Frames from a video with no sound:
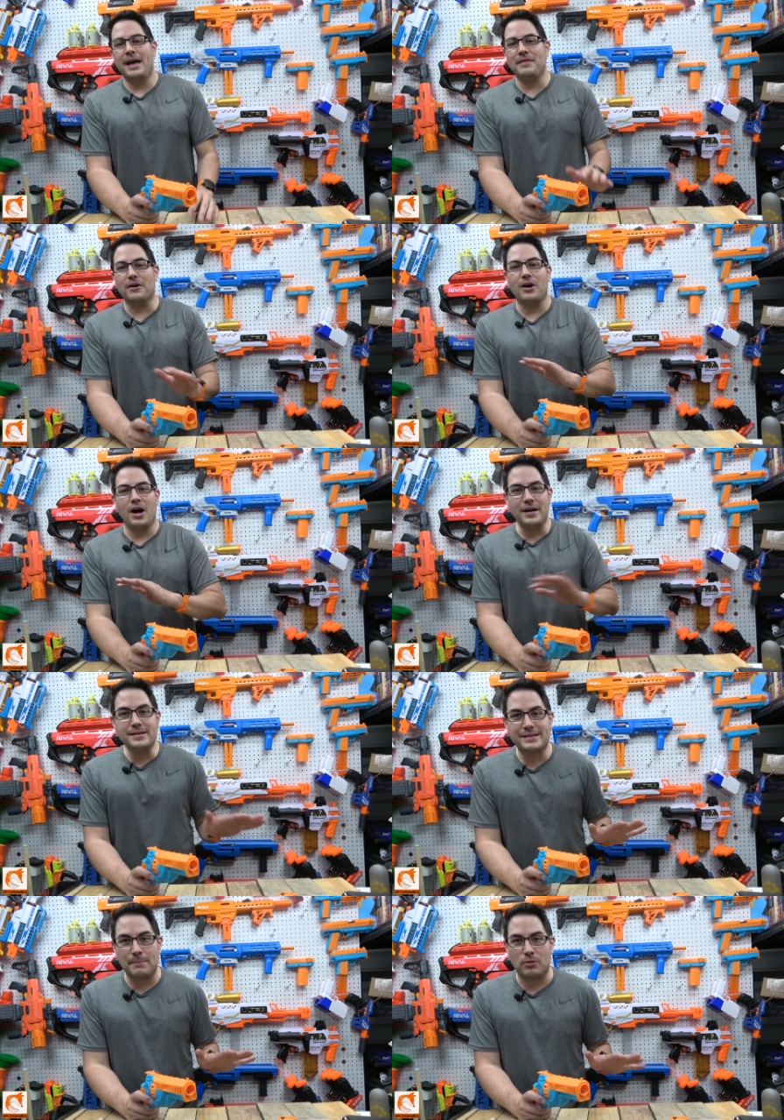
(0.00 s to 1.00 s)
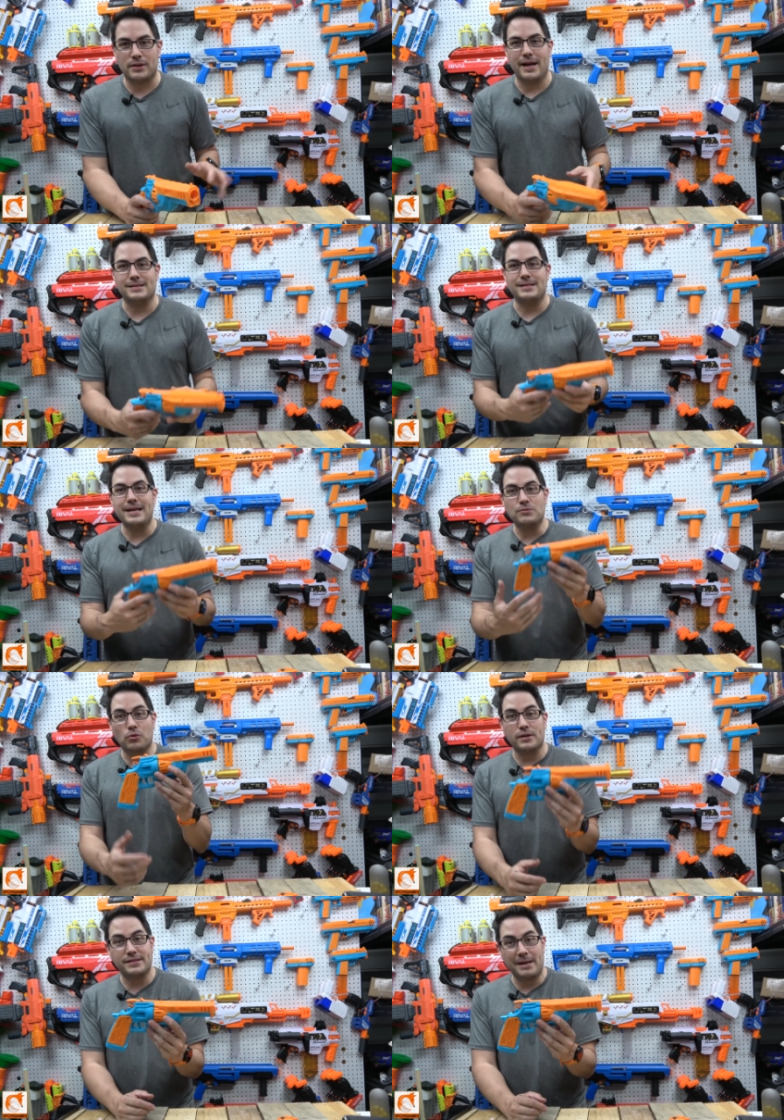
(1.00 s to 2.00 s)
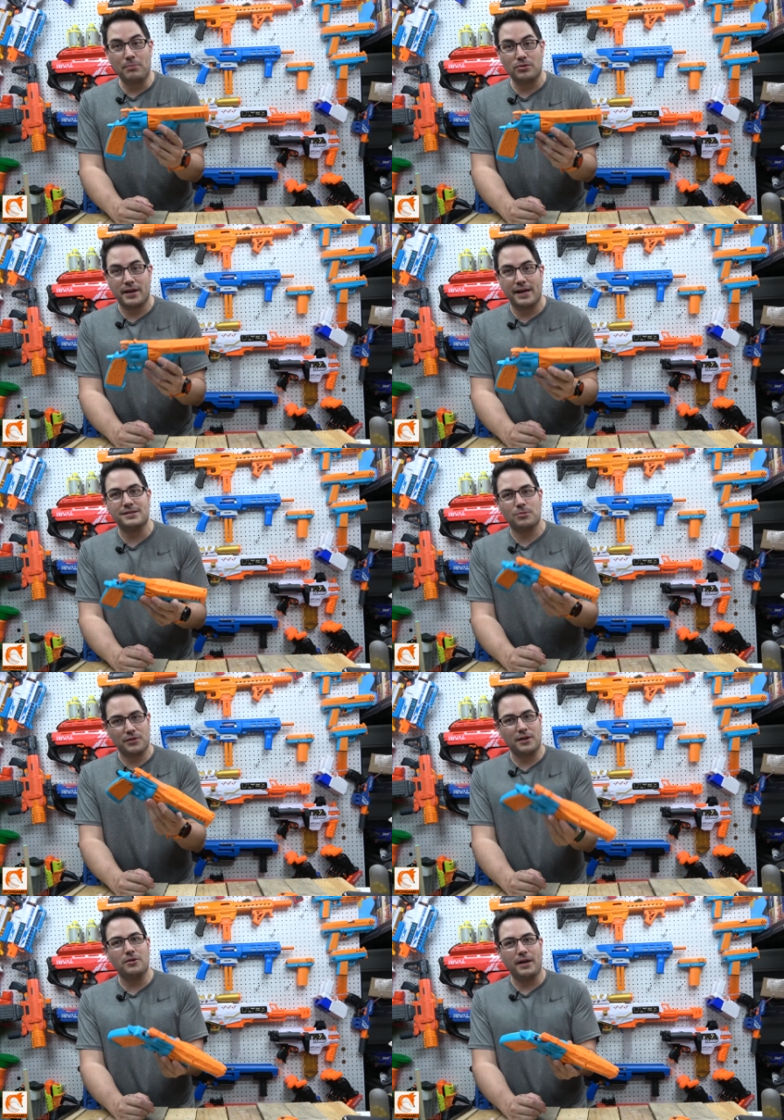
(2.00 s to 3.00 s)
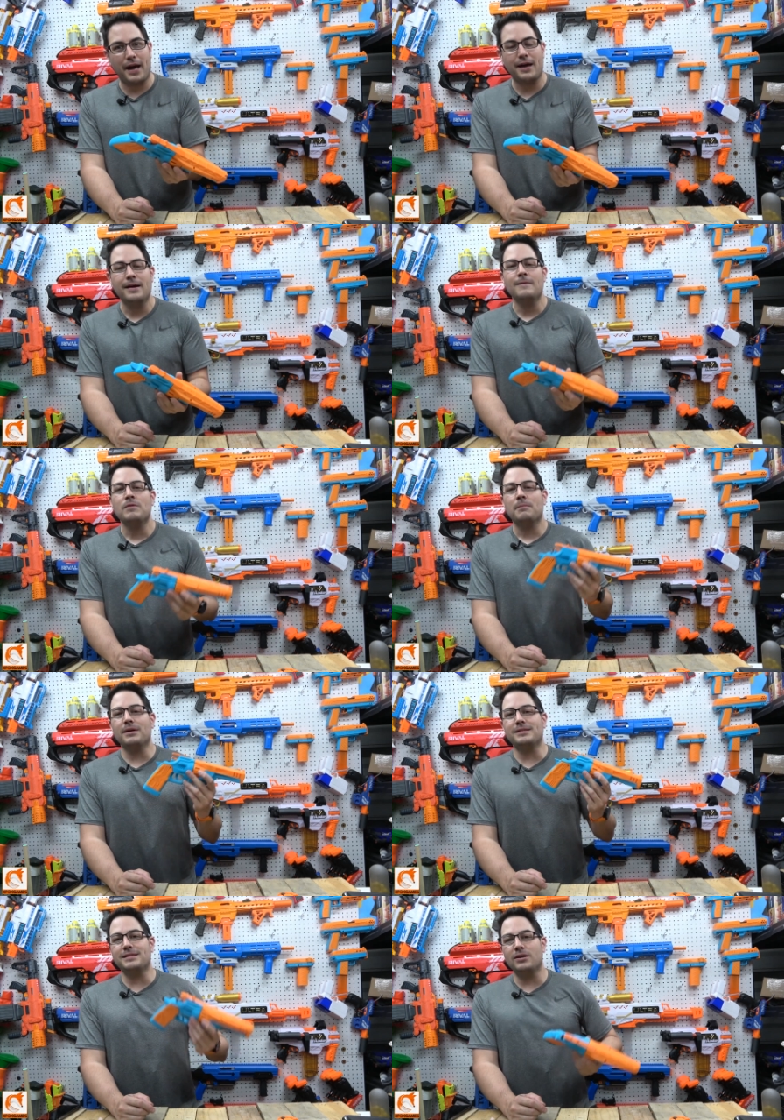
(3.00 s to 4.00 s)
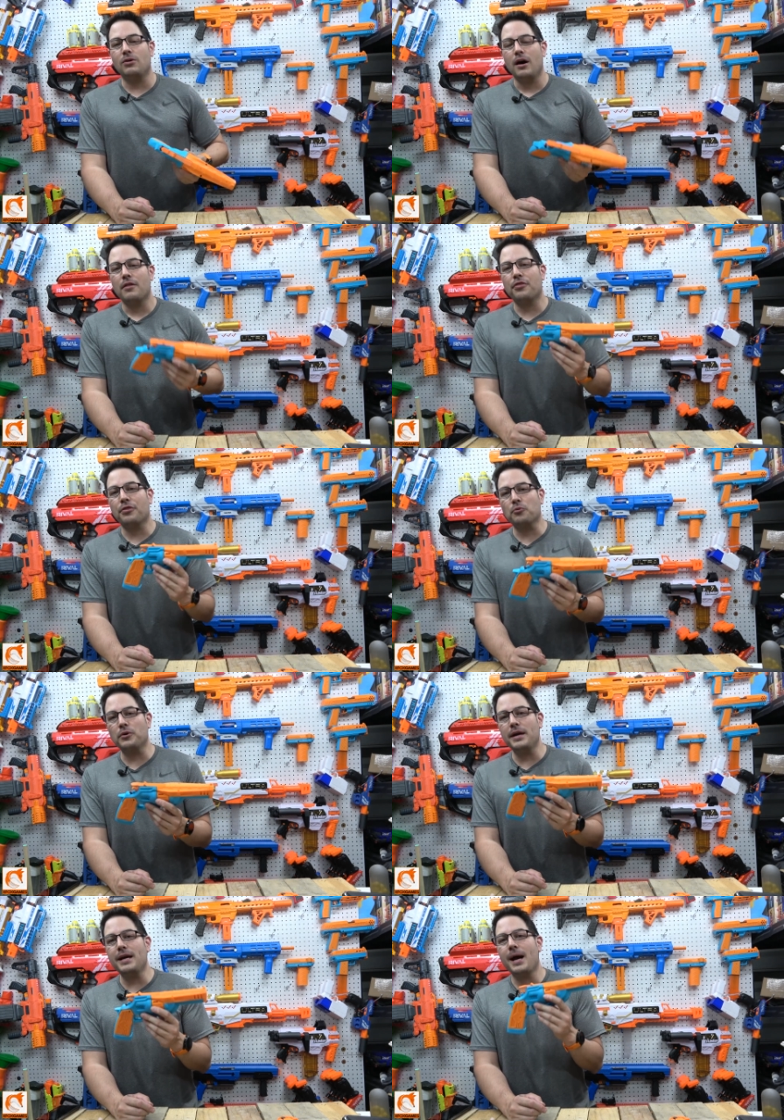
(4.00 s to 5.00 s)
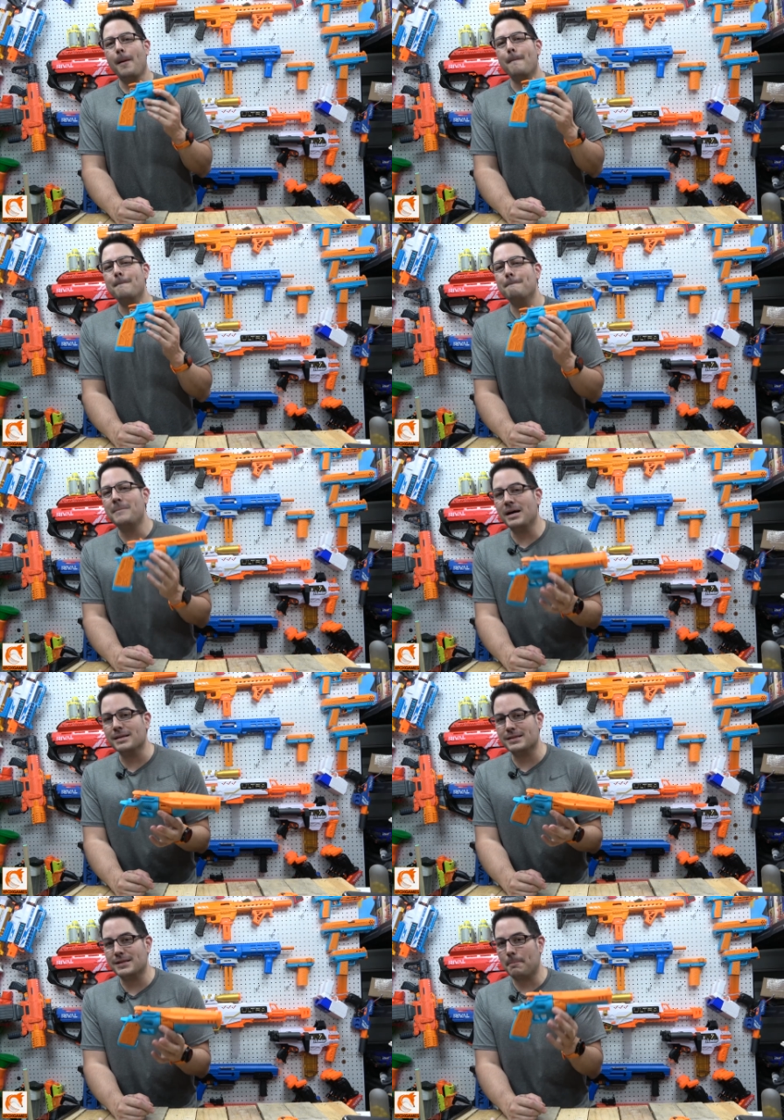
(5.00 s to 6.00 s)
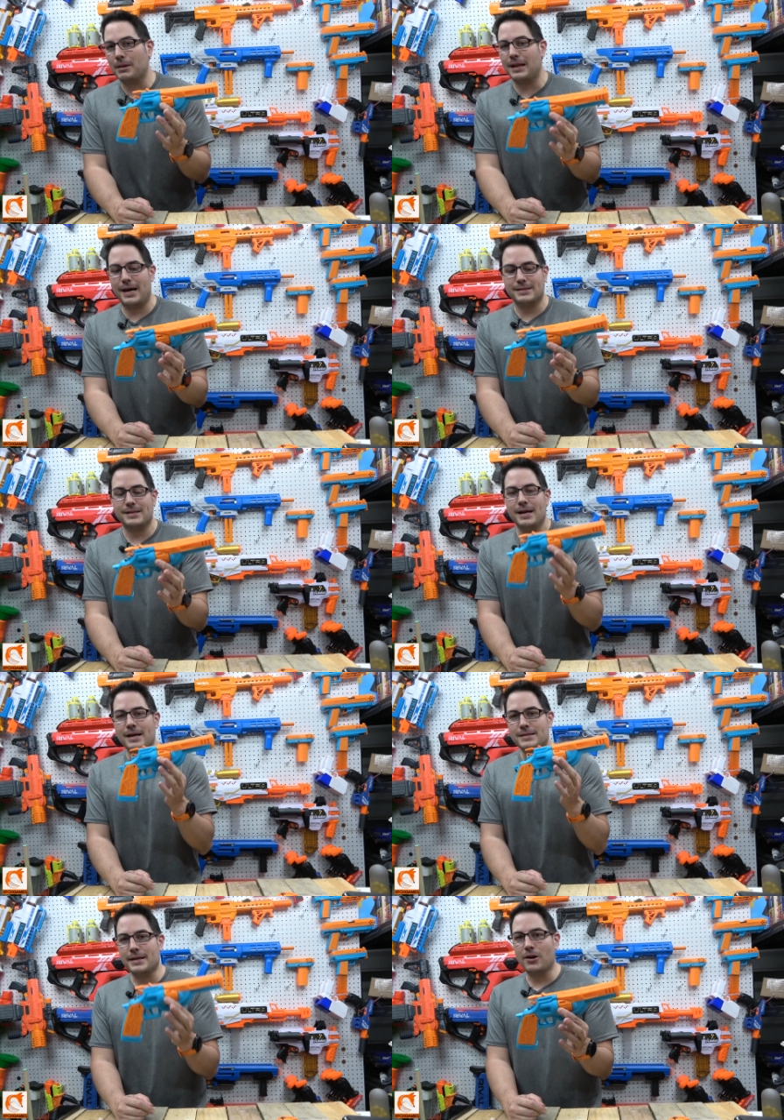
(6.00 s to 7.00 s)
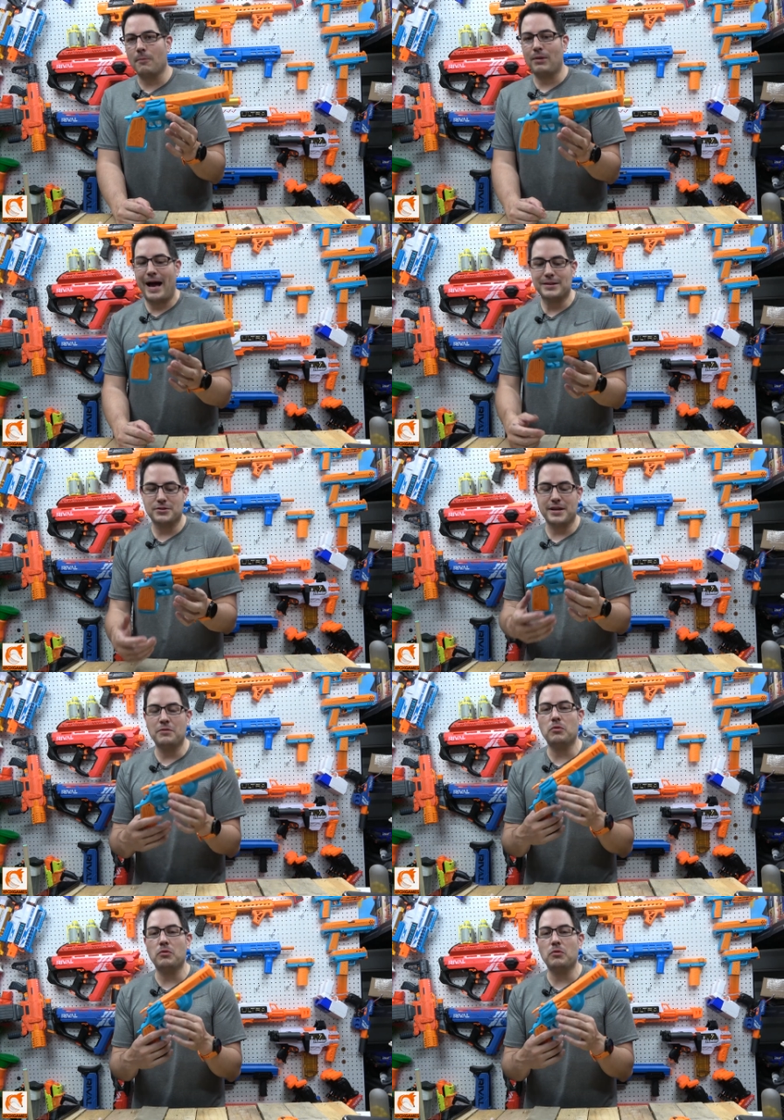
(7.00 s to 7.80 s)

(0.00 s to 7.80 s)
And they're unassembled kits. These were assembled kits, so we're thinking, okay, but still three months plus to get our blasters.